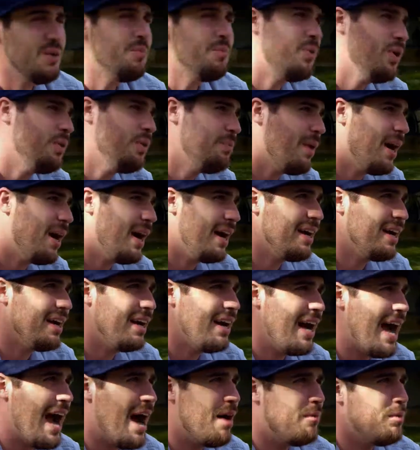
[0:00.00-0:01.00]
put my
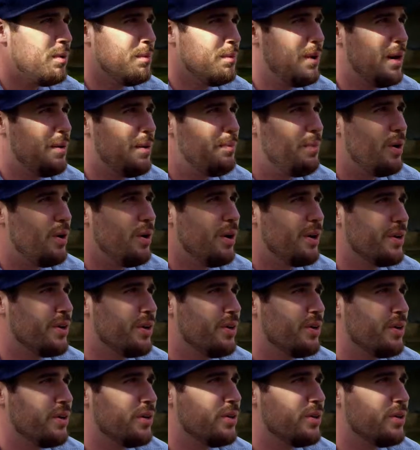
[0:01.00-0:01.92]
uh, album up on your,